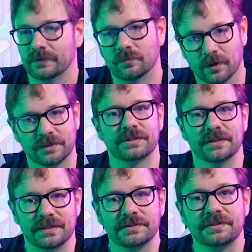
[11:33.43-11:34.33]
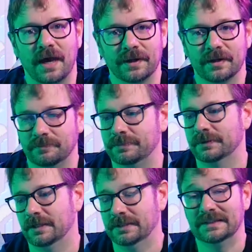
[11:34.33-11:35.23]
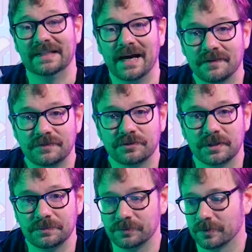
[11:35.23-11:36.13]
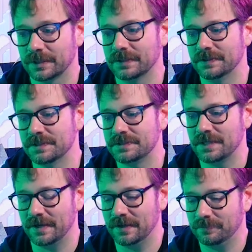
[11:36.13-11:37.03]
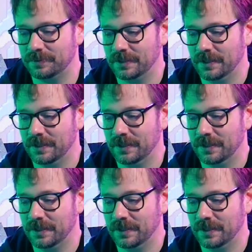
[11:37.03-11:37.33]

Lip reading: works in this setup. Live streams work in this setup.